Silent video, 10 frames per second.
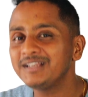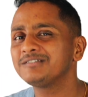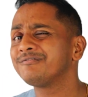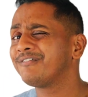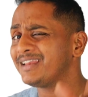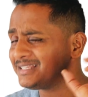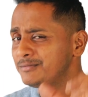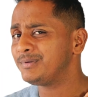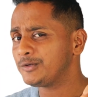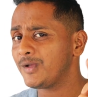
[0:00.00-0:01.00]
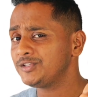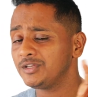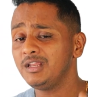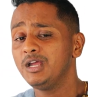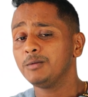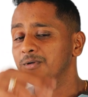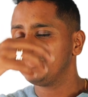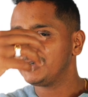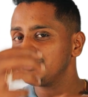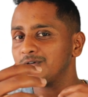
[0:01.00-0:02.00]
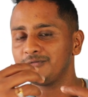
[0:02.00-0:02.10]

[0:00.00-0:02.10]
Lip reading: It's a very simple question, but because of